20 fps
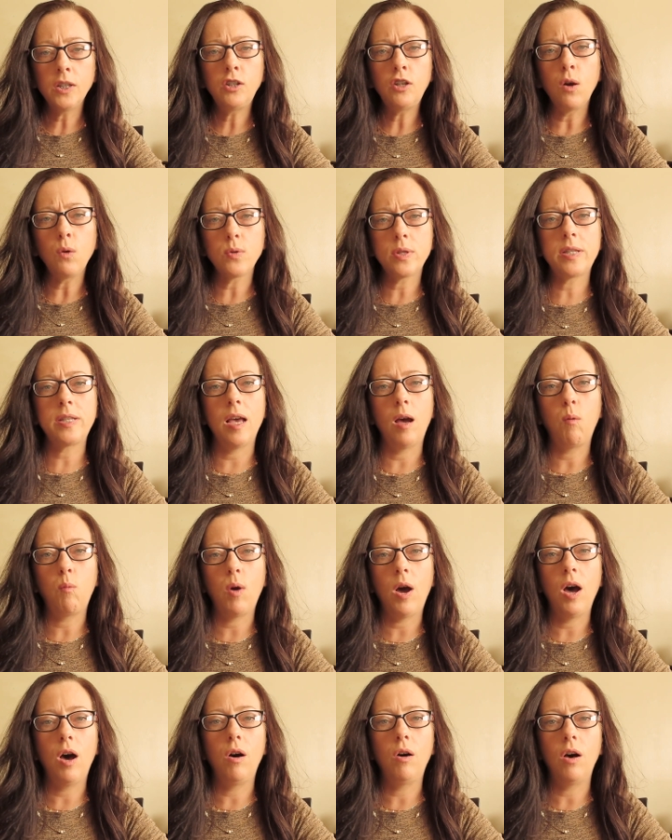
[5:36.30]
don't set
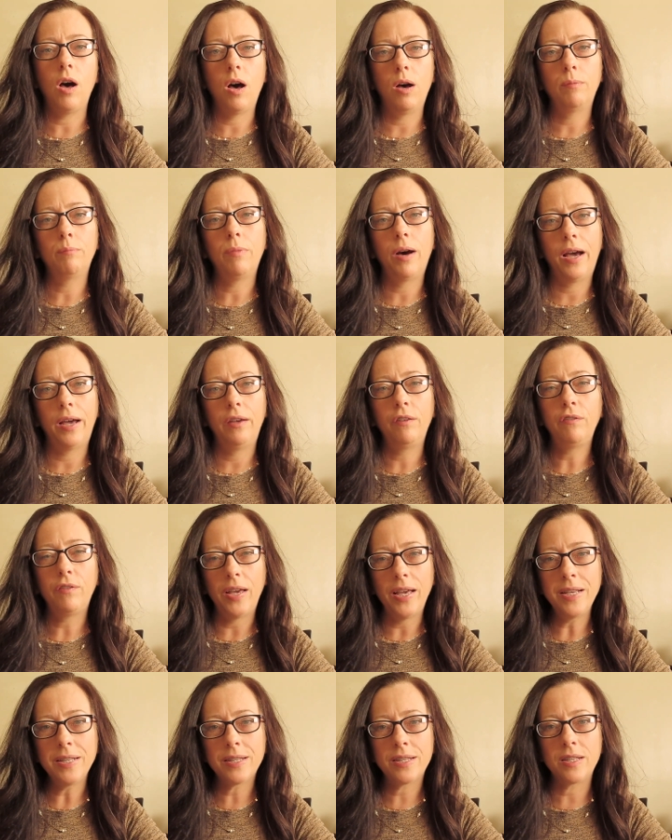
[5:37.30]
well on my
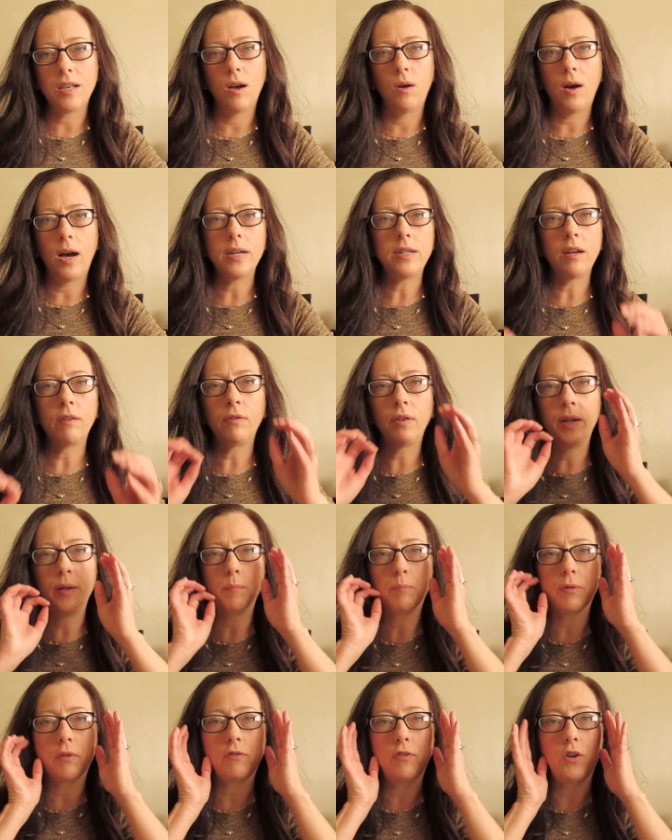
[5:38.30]
face, so I
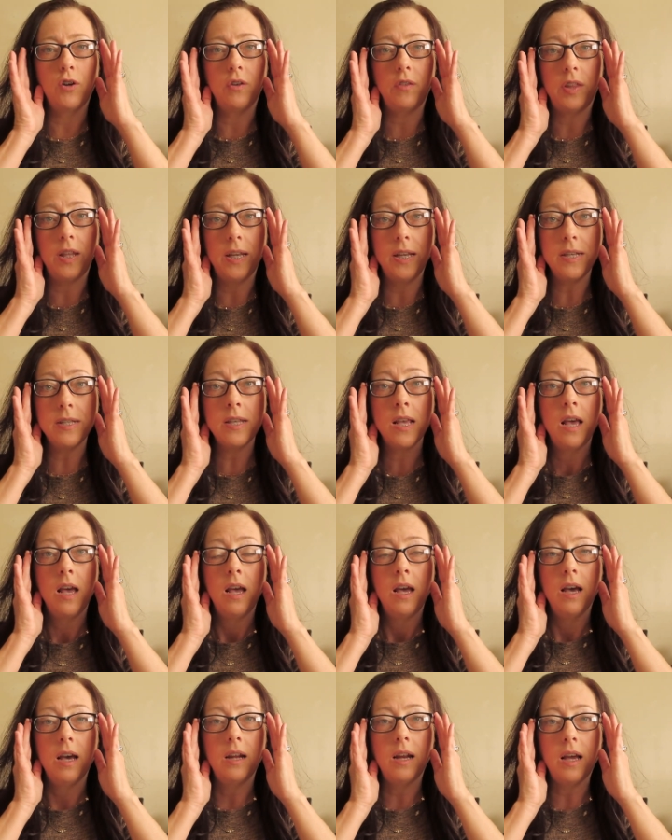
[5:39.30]
definitely prefer these,
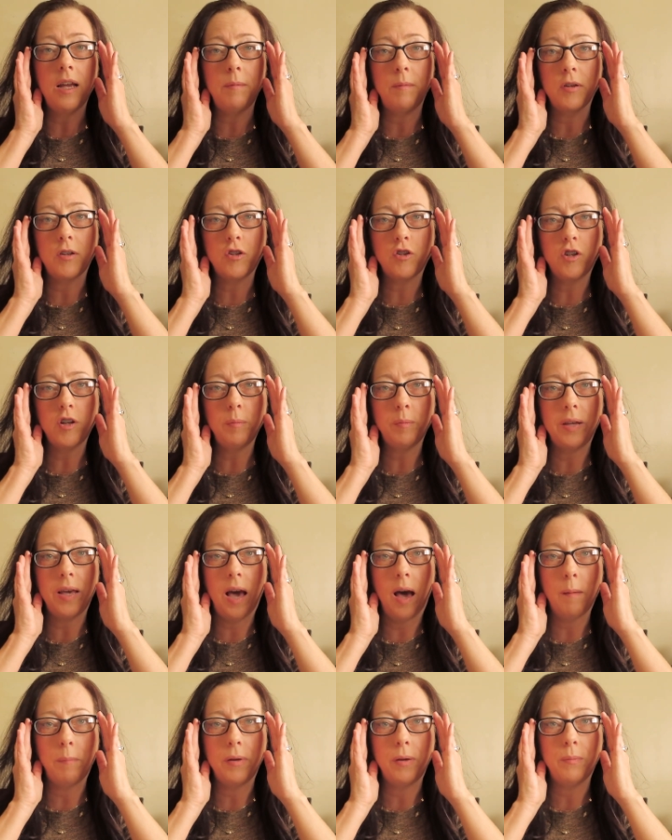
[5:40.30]
and I am extremely
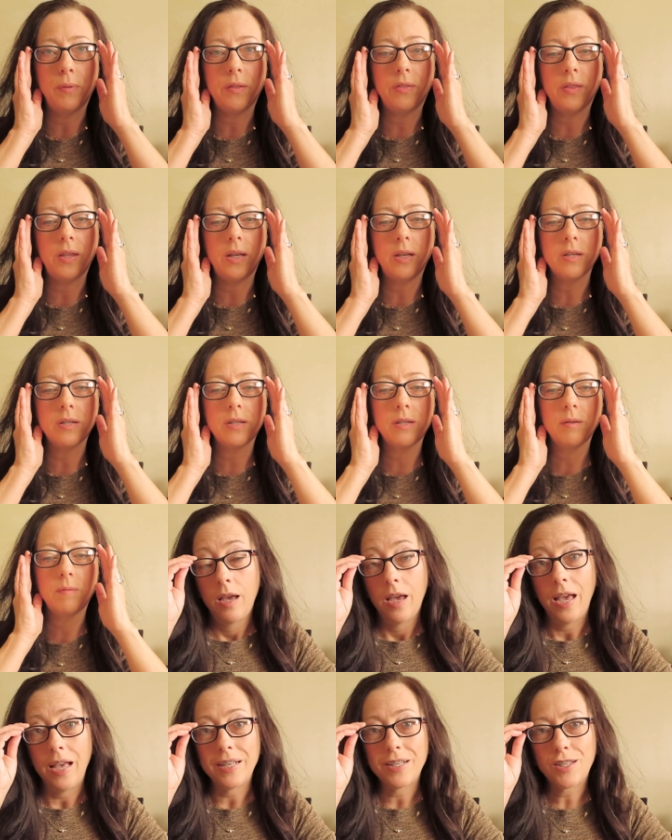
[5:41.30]
happy with these.
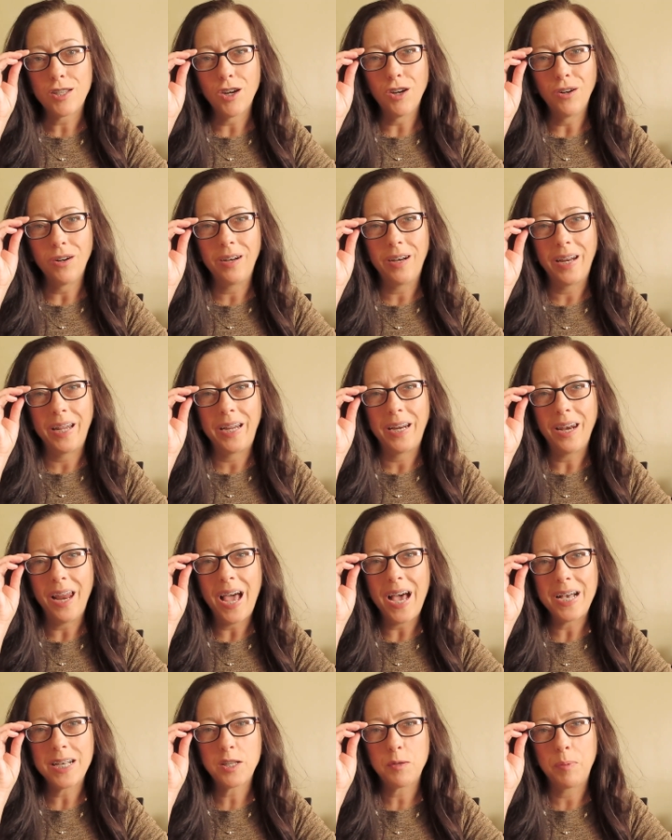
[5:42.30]
And certainly
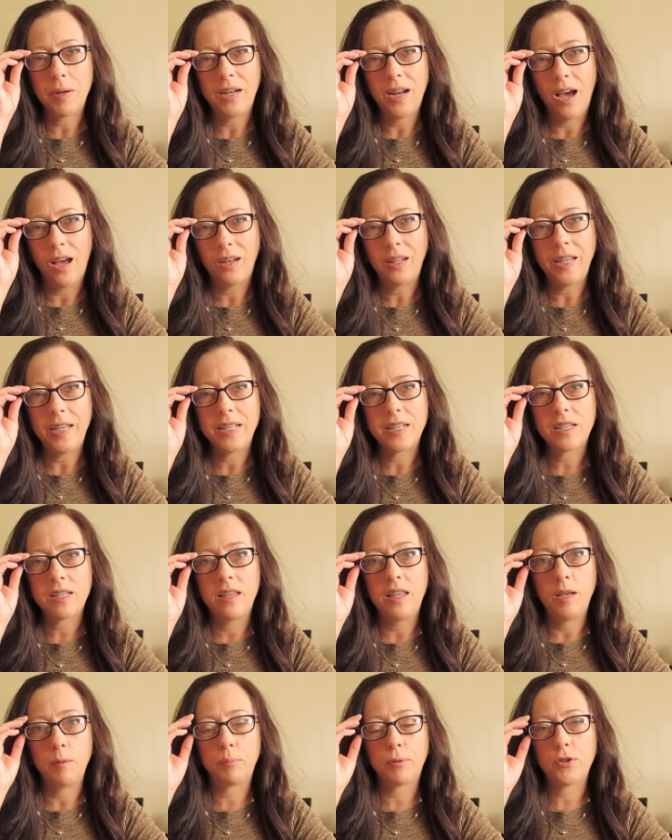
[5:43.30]
last but not
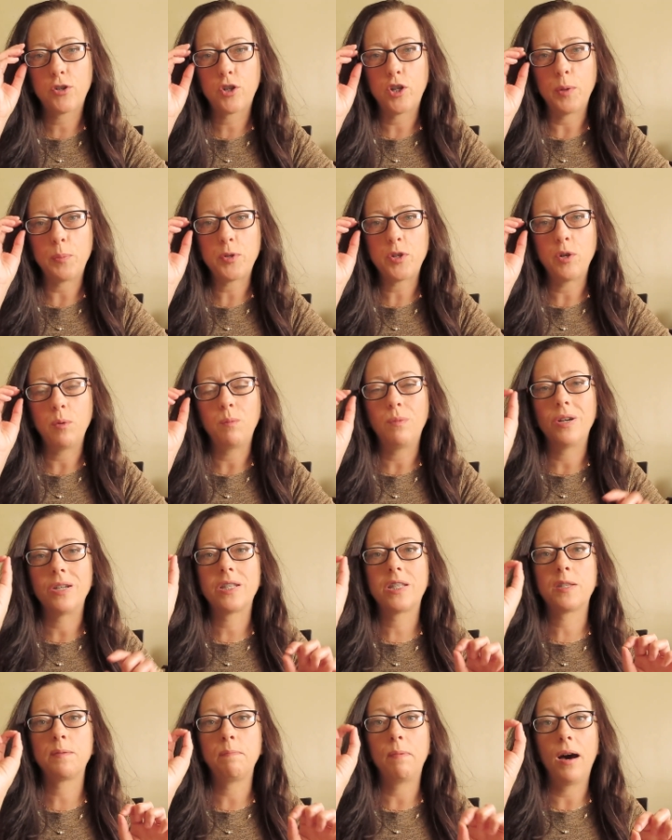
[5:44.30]
least, the prescription
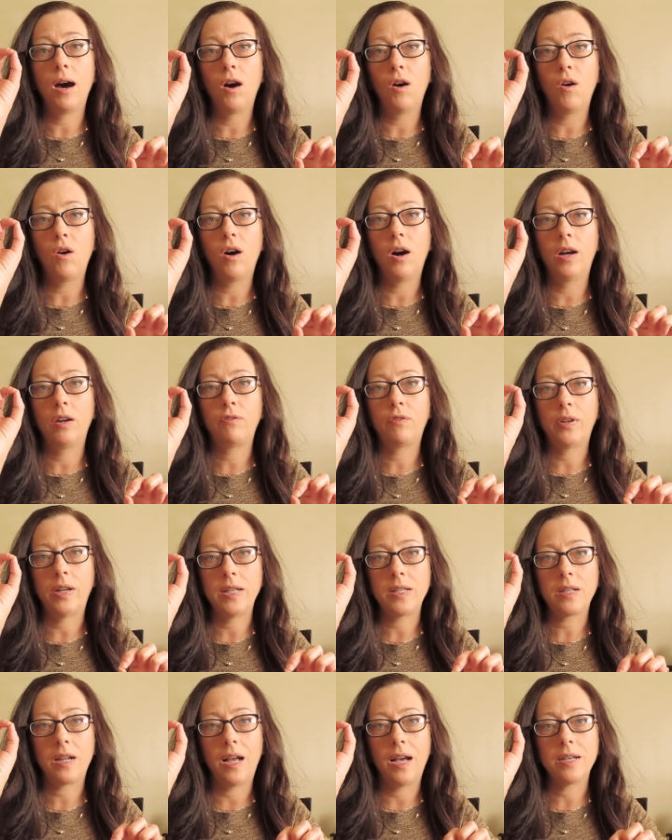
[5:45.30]
was spot on for
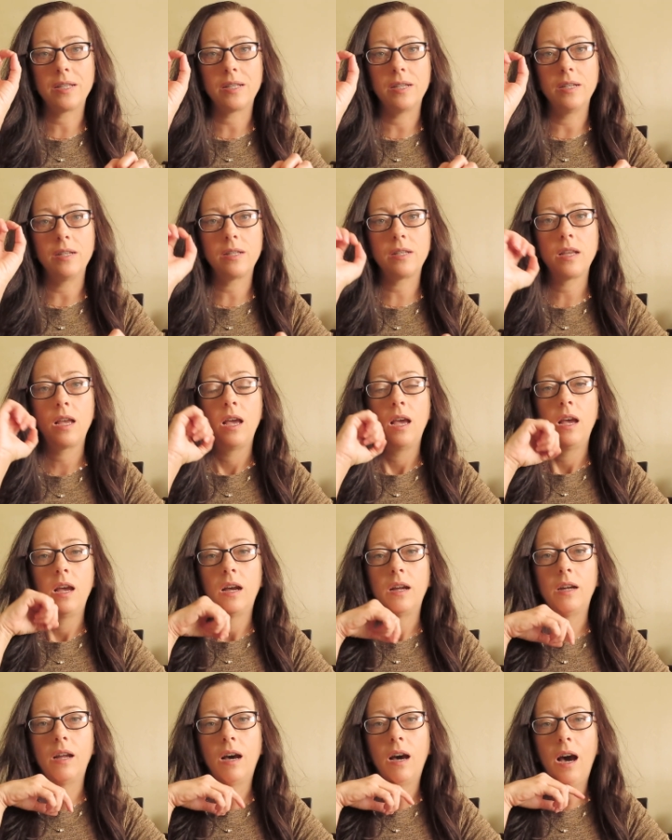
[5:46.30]
these glasses.
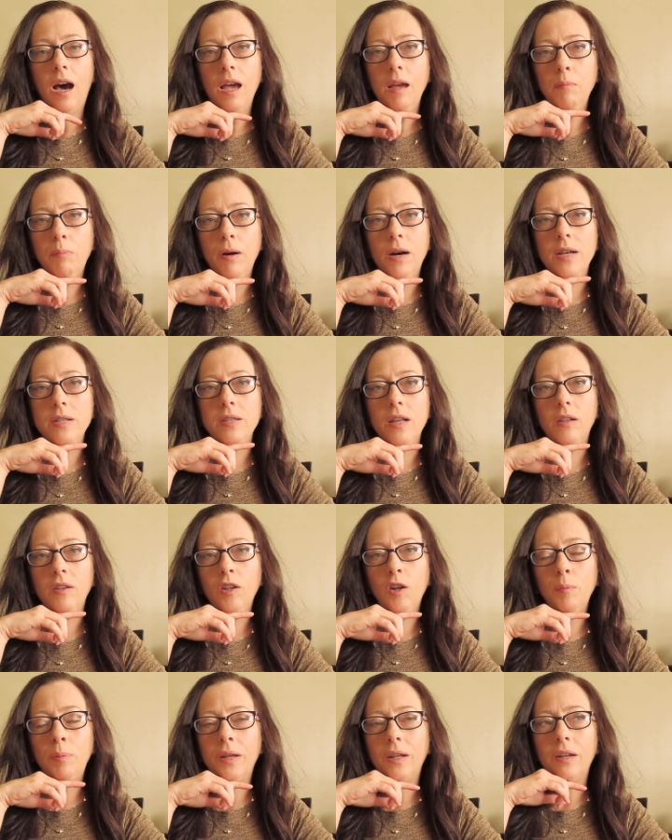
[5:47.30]
Now I was a
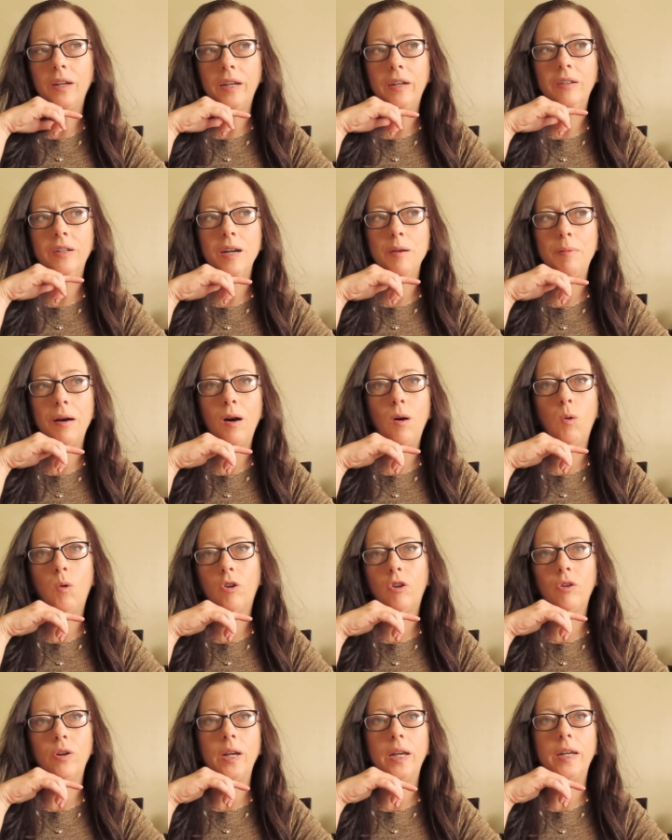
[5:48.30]
little bit leery about
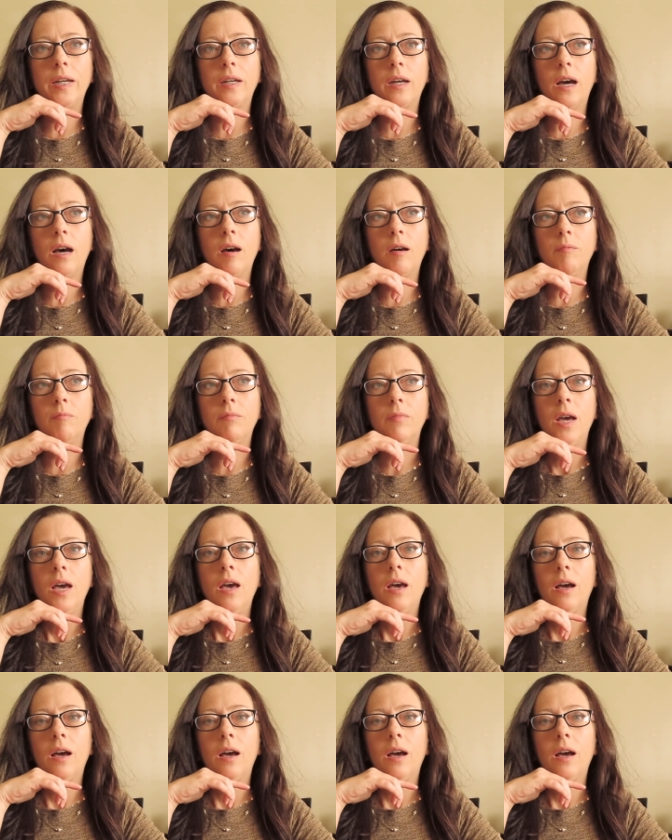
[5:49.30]
ordering